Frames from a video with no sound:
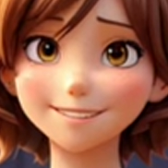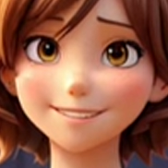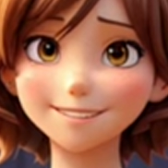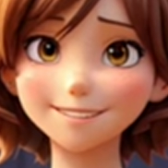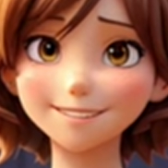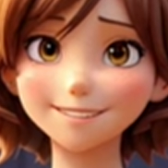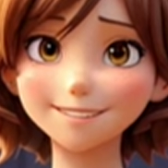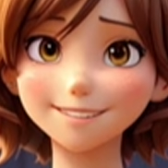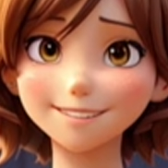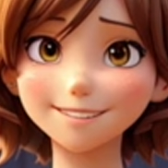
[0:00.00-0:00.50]

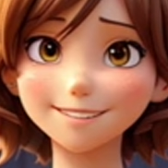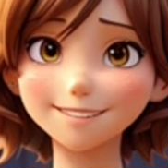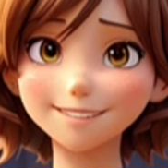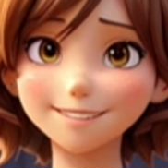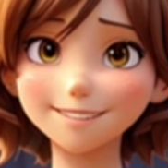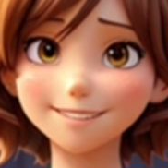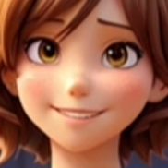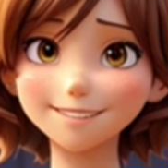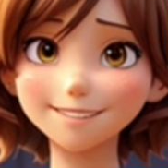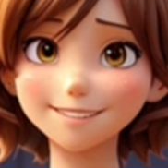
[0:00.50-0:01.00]

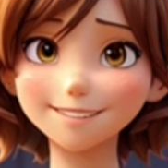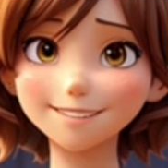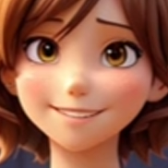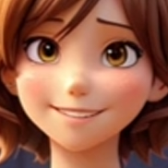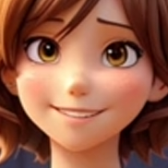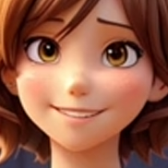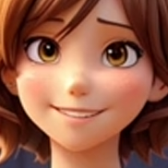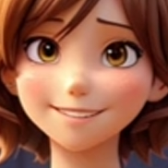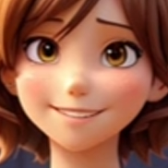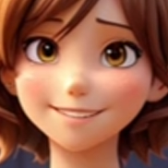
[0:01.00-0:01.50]

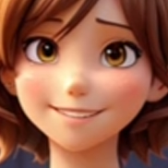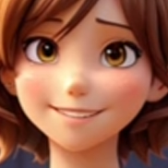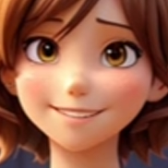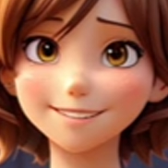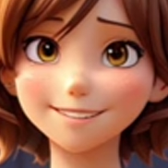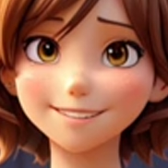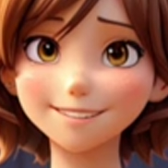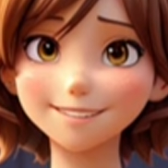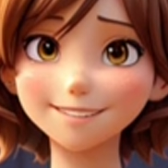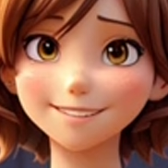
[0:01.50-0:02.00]

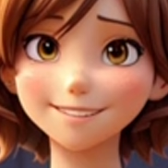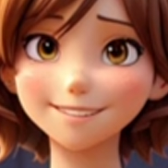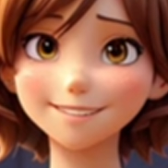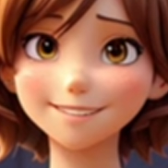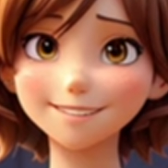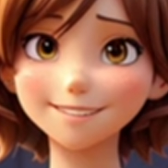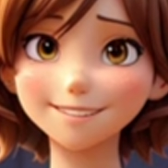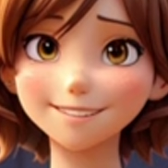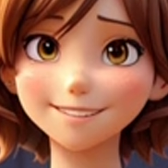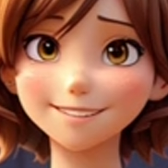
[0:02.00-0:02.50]

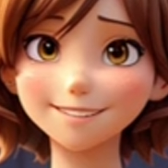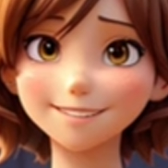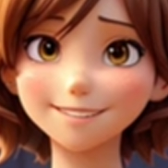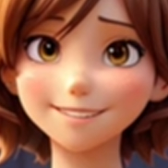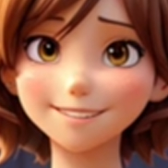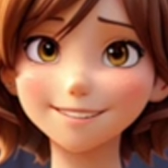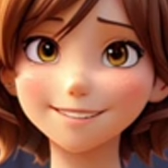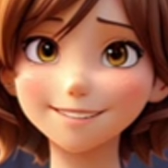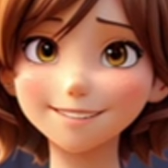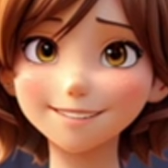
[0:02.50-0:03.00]

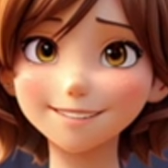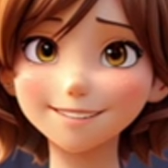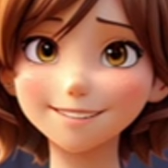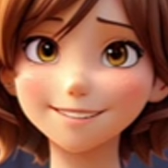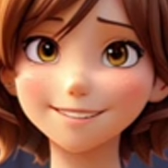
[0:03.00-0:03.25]
Nothing is said.